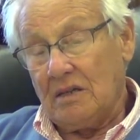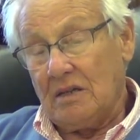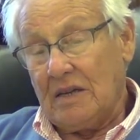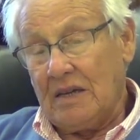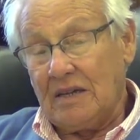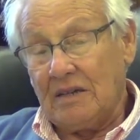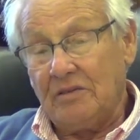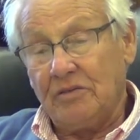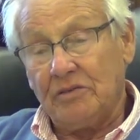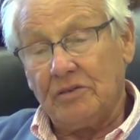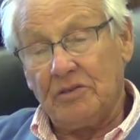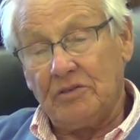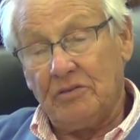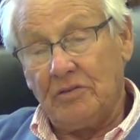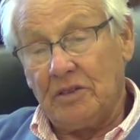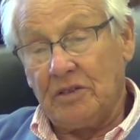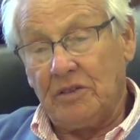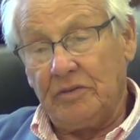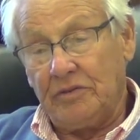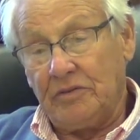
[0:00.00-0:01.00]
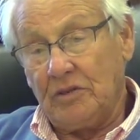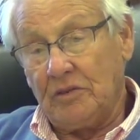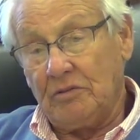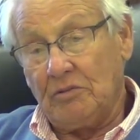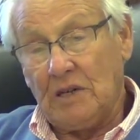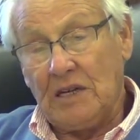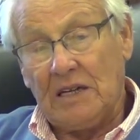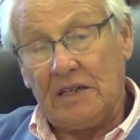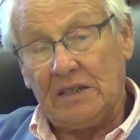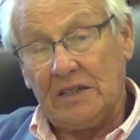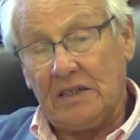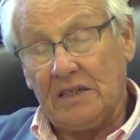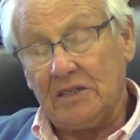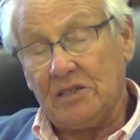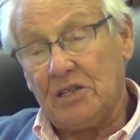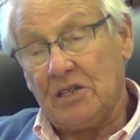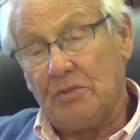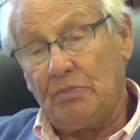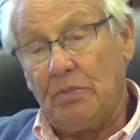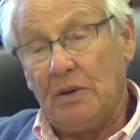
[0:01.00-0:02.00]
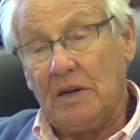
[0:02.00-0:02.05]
That was one of the wildest